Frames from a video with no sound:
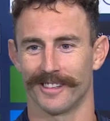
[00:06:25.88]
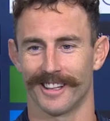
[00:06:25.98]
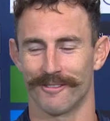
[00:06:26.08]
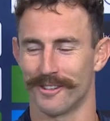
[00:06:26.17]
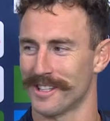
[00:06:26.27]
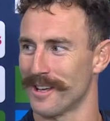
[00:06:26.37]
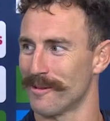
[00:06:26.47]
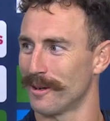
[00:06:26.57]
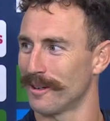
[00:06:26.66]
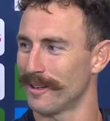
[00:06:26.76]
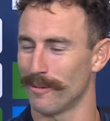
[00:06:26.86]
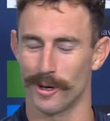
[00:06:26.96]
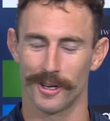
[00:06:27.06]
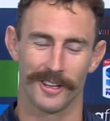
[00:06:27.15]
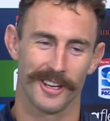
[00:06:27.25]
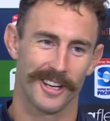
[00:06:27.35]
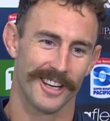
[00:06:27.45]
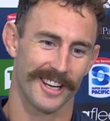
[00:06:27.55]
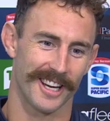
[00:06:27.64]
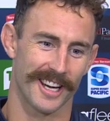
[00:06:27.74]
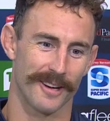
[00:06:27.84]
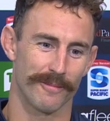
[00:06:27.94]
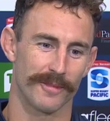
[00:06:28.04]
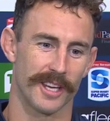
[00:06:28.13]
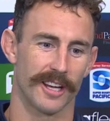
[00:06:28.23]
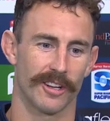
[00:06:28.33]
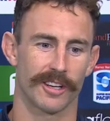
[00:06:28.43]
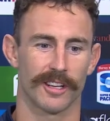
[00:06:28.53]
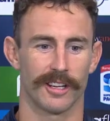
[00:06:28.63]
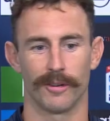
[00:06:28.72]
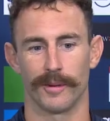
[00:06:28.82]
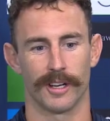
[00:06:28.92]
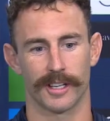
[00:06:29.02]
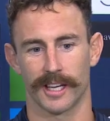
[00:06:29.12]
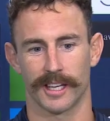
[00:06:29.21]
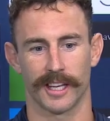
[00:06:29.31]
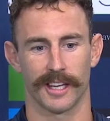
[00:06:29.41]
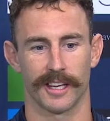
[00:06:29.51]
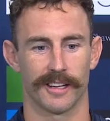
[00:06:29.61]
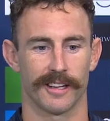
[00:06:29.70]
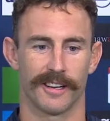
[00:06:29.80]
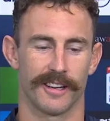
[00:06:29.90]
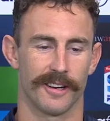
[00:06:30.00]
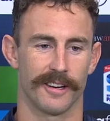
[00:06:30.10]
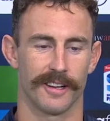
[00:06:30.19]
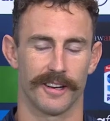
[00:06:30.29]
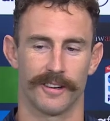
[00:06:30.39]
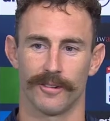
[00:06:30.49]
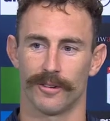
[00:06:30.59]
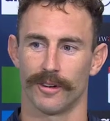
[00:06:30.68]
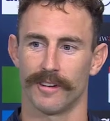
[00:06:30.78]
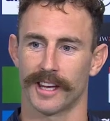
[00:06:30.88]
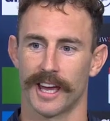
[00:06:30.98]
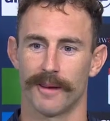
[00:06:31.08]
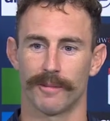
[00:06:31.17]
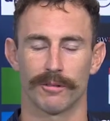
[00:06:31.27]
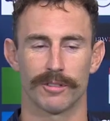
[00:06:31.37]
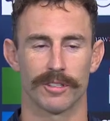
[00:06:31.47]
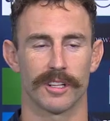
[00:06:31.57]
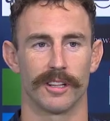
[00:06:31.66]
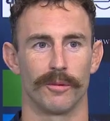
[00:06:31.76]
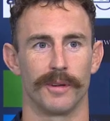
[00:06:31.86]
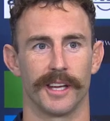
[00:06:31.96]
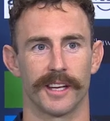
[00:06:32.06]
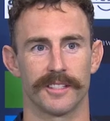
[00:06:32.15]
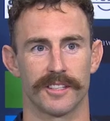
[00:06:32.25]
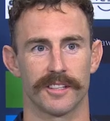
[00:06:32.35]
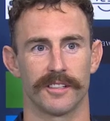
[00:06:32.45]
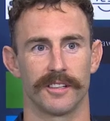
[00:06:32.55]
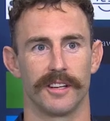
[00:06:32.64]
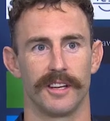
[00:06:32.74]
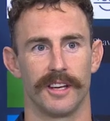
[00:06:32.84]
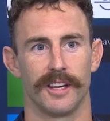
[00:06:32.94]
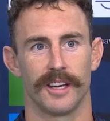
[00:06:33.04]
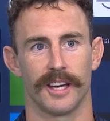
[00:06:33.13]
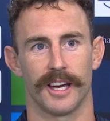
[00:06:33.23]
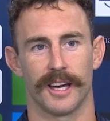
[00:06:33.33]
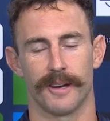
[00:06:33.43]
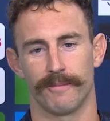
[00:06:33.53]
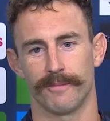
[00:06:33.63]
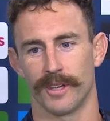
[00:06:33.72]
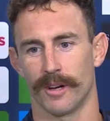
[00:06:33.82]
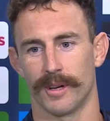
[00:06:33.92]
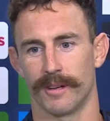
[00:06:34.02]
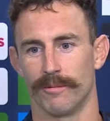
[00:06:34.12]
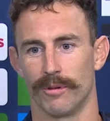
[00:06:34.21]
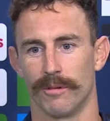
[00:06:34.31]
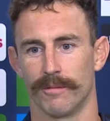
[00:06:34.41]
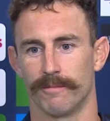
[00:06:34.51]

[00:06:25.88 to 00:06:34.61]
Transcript: Love using that word. Yeah, like a little bit like our kicking and all of our game. It was just a little bit inconsistent. You know,